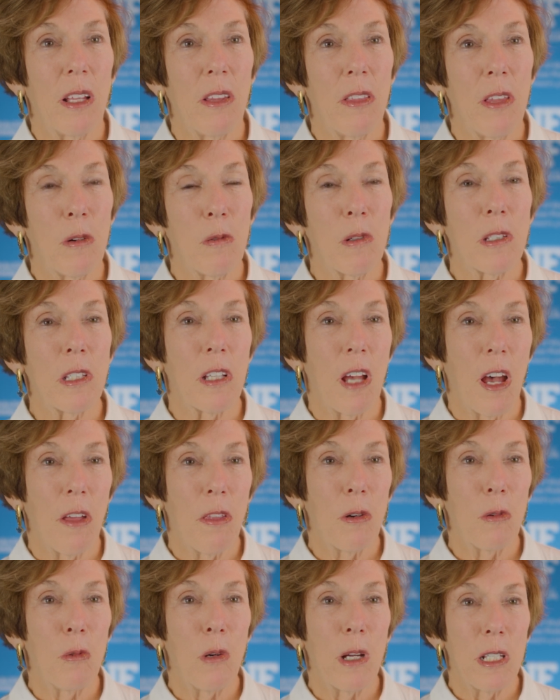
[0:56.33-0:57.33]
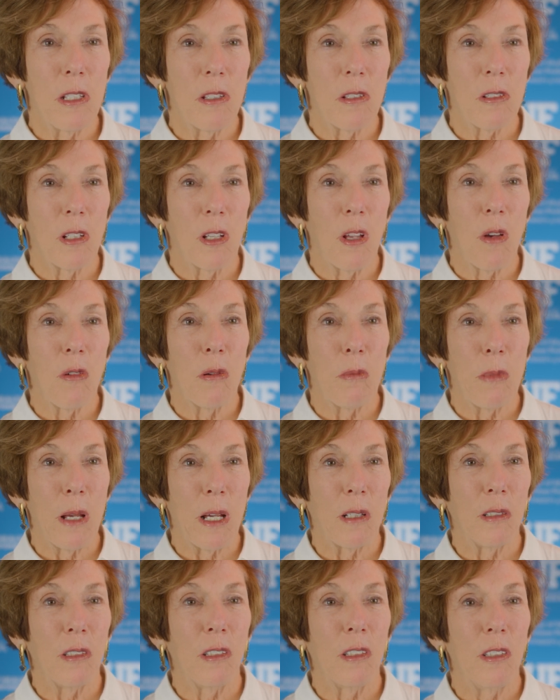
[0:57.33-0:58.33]
there was other ways to go
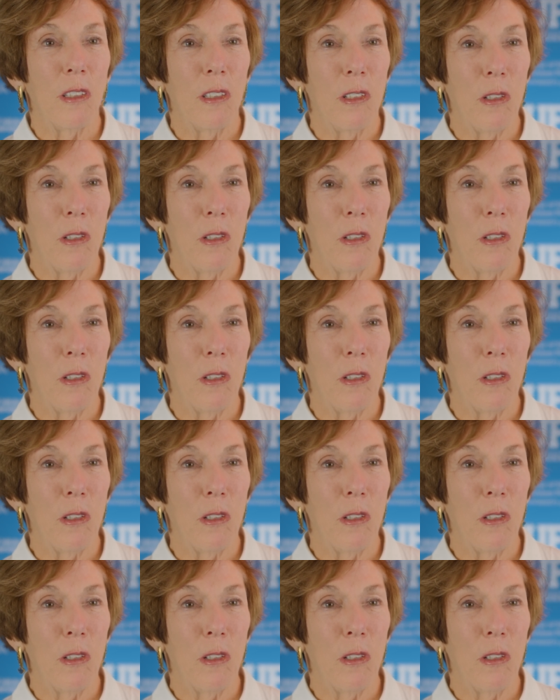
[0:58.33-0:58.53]
about